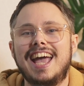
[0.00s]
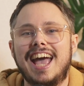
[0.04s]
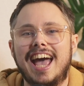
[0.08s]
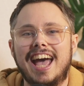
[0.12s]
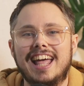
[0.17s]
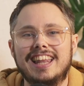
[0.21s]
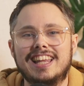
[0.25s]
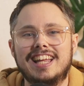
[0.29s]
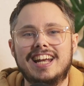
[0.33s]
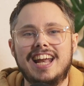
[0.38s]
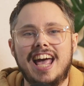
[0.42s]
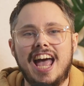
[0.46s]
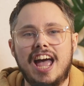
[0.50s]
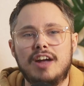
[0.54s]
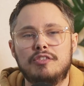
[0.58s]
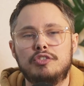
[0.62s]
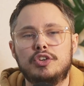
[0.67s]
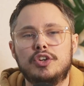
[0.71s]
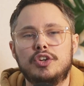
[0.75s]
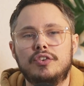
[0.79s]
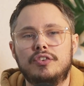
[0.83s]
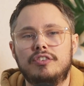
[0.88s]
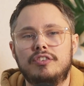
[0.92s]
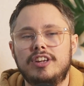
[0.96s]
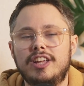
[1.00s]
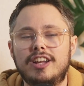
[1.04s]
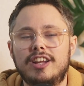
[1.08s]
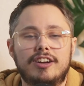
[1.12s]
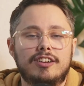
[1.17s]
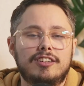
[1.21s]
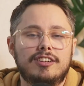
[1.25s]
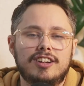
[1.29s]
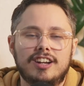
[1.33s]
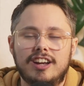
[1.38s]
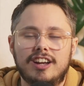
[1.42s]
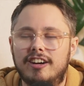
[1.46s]
And then
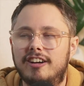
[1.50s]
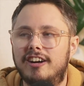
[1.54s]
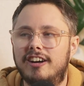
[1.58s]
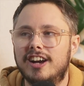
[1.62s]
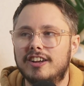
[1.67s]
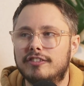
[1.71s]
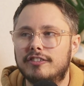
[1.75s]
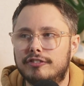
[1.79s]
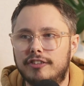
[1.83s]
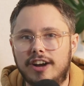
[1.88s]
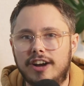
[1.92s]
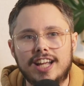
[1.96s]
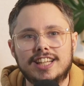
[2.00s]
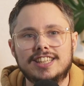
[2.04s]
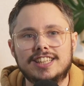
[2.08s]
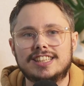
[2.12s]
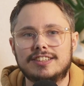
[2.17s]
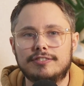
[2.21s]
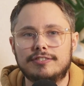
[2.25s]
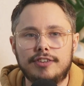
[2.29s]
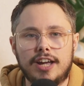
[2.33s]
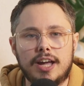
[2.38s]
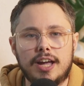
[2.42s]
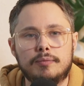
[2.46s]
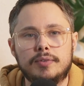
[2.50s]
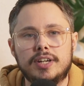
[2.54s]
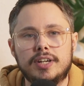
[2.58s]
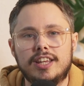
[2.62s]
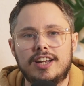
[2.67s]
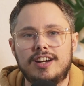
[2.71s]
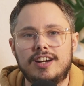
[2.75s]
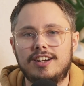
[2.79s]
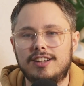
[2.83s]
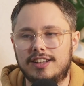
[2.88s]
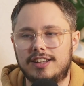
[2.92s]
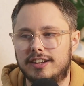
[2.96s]
a lot of friends and family
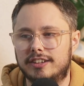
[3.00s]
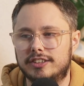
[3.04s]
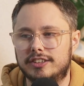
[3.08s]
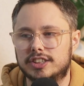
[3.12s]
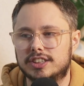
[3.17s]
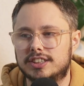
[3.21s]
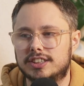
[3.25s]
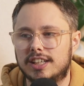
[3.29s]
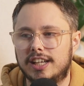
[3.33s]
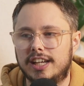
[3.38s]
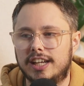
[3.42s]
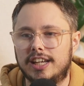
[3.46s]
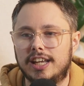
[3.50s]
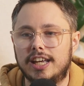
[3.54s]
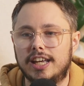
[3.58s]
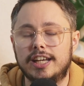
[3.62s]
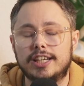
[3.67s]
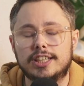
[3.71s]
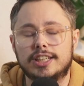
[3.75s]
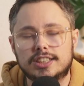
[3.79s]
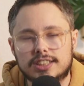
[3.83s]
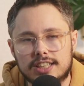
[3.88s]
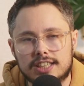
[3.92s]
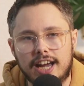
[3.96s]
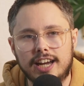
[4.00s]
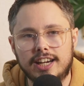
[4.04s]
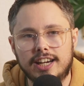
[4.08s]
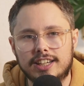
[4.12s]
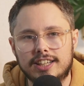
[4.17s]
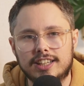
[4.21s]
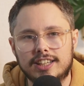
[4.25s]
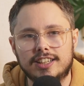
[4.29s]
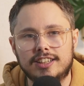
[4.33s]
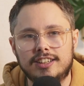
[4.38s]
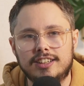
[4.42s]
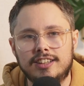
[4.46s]
there, and they're just like
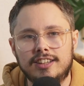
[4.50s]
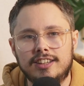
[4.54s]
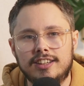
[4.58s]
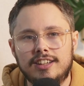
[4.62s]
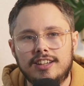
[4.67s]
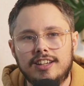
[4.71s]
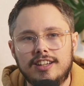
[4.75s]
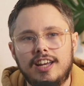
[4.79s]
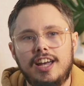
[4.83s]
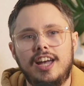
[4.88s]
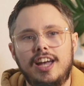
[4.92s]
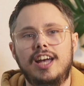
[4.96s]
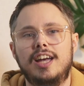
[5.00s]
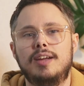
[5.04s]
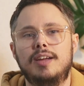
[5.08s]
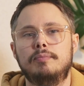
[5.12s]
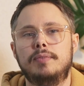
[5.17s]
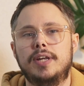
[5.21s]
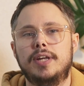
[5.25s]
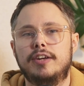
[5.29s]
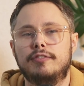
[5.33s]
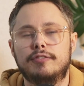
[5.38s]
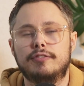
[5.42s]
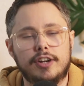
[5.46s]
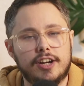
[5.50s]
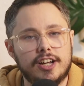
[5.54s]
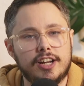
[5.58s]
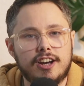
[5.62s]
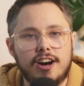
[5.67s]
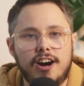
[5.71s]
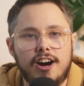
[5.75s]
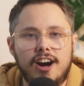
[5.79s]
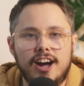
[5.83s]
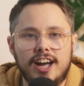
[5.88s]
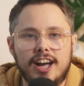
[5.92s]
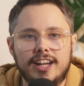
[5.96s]
excited and being very
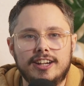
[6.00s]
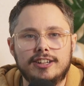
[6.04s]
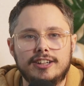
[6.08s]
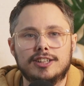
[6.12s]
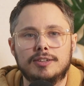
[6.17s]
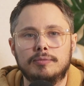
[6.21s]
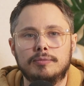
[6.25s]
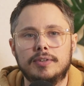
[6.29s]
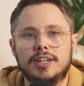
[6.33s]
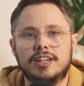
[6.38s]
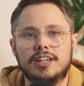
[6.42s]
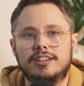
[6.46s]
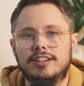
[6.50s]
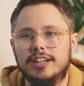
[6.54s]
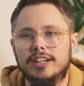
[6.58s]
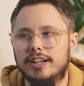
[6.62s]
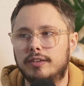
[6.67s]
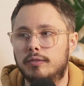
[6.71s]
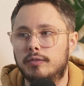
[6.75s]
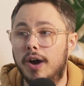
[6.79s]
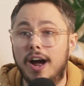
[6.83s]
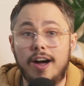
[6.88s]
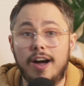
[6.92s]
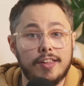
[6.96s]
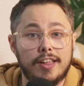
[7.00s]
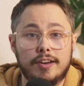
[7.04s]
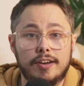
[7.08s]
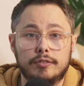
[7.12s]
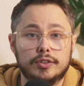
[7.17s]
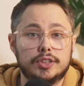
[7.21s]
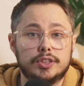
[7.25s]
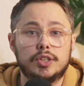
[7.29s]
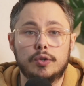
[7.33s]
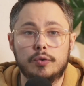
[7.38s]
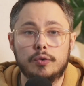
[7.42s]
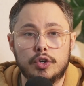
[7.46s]
kind and being like, wow, that
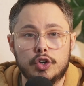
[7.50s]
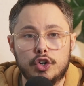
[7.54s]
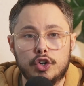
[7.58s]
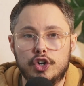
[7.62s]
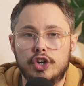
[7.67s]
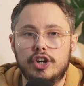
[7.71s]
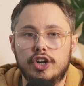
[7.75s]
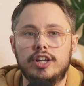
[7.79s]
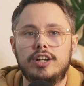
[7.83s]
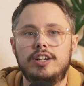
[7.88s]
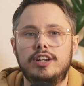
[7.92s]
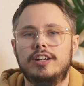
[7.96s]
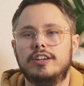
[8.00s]
was so good.